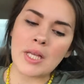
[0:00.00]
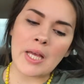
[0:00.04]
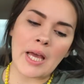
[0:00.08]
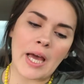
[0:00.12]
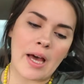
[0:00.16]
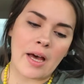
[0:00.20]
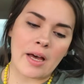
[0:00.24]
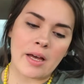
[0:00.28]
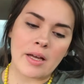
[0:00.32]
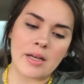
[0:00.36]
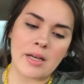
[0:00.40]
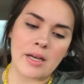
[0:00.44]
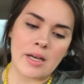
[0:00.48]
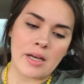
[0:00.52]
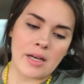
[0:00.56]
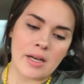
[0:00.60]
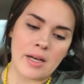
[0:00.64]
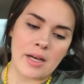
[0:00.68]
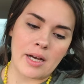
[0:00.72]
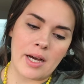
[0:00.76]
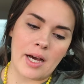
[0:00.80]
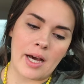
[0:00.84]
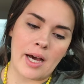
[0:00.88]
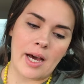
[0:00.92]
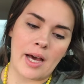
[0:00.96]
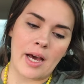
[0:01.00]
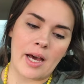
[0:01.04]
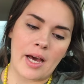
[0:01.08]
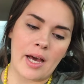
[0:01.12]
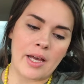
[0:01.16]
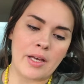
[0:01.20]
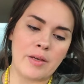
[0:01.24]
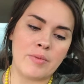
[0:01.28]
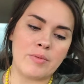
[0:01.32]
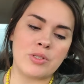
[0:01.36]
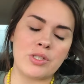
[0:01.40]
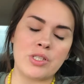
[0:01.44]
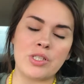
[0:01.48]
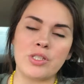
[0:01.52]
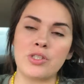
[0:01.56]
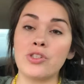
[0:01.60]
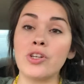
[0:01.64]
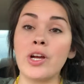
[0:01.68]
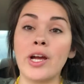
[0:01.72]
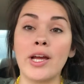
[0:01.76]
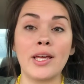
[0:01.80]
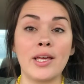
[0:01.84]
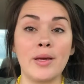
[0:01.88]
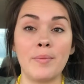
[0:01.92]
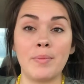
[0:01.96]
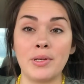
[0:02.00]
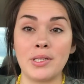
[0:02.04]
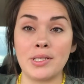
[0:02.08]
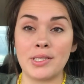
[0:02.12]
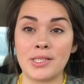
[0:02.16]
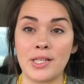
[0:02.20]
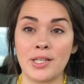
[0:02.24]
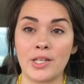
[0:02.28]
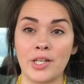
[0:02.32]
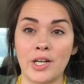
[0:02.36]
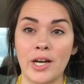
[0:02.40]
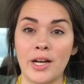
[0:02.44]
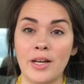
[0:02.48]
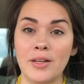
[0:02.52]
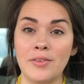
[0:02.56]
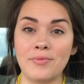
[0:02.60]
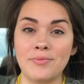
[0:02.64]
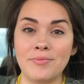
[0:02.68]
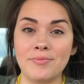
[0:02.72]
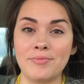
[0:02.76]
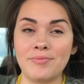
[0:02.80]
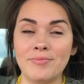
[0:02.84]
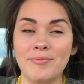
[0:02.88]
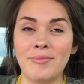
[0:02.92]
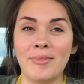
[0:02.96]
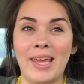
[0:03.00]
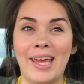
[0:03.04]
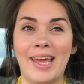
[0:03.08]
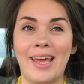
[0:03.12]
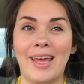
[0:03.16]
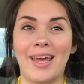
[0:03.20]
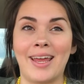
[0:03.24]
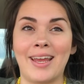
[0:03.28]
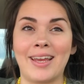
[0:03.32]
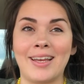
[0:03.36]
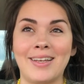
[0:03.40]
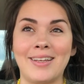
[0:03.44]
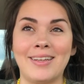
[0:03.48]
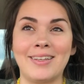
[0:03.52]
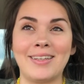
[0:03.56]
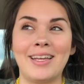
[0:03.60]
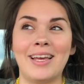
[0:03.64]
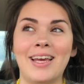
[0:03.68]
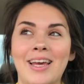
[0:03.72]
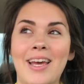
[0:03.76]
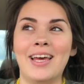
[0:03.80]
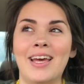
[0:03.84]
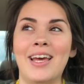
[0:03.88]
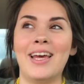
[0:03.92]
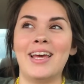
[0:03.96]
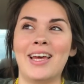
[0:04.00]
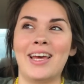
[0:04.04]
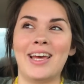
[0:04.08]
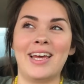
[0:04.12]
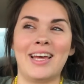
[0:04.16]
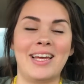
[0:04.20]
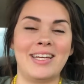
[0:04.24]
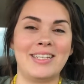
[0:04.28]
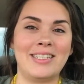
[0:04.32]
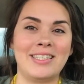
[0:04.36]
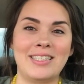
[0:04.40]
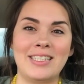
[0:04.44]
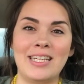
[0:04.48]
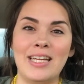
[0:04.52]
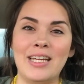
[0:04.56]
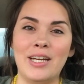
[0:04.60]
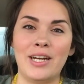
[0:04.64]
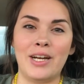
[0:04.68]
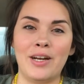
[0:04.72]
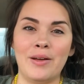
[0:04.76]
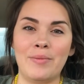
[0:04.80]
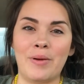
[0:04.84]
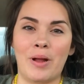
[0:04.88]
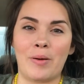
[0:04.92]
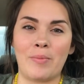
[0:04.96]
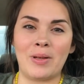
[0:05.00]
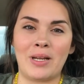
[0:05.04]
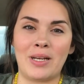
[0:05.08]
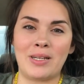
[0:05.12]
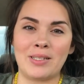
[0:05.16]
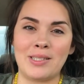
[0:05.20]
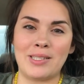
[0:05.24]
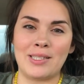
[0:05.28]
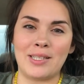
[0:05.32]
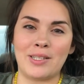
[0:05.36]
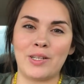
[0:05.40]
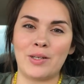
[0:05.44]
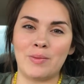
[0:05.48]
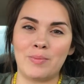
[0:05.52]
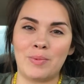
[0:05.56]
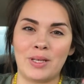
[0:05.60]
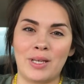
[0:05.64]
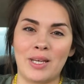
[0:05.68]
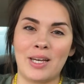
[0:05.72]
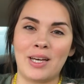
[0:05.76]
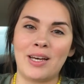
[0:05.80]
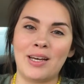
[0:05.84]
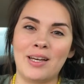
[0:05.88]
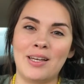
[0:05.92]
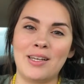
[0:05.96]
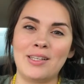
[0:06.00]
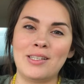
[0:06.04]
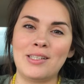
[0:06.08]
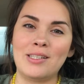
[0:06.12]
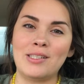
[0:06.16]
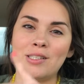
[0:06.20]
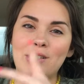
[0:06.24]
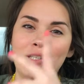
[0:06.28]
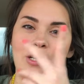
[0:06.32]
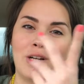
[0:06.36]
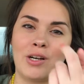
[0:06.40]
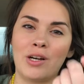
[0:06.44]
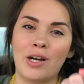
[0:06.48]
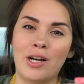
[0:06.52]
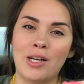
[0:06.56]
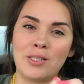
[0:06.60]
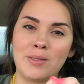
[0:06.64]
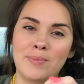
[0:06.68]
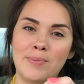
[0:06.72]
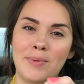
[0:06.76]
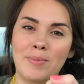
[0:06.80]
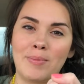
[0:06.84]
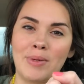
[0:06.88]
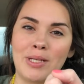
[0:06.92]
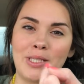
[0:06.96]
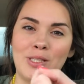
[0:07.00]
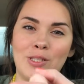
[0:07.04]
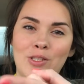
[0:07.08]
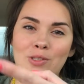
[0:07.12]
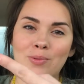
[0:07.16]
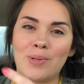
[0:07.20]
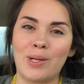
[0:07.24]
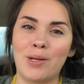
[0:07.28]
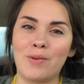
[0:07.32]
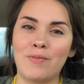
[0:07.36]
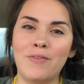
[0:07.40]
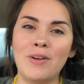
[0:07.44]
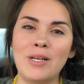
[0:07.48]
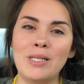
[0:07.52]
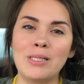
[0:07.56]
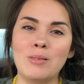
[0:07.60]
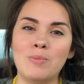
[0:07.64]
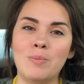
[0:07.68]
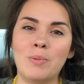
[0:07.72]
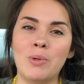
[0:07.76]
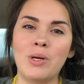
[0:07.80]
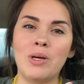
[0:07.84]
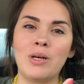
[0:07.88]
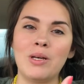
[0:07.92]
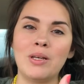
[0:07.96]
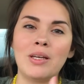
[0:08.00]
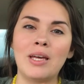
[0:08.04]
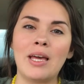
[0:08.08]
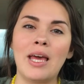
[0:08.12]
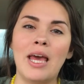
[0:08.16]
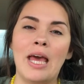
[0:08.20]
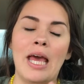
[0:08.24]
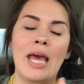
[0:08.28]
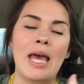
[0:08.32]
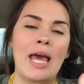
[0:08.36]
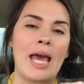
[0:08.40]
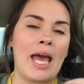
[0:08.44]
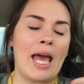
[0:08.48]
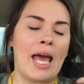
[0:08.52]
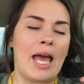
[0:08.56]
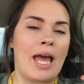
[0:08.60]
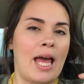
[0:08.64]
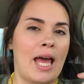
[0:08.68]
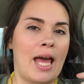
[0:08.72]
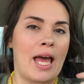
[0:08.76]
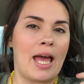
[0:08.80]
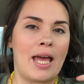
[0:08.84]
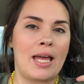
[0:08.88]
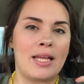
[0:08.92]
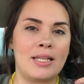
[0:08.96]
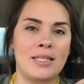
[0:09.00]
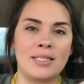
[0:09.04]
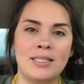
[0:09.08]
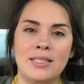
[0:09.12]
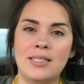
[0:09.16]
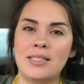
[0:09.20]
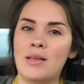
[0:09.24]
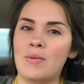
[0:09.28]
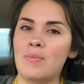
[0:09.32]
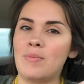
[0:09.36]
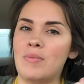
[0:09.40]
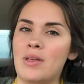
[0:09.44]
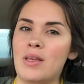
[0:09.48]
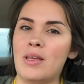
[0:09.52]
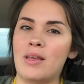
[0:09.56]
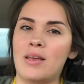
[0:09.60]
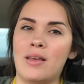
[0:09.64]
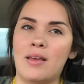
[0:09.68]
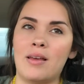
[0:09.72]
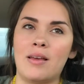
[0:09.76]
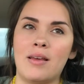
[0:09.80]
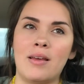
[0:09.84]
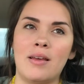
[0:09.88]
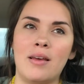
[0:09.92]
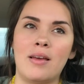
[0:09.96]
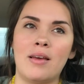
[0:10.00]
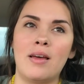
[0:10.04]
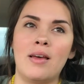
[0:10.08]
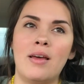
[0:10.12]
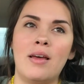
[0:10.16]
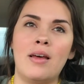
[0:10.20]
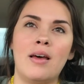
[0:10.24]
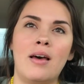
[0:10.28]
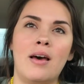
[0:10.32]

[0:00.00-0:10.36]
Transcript: yeah, he was gonna try and keep it a secret, and it ended up not being a secret because her husband messaged me on Facebook and sent me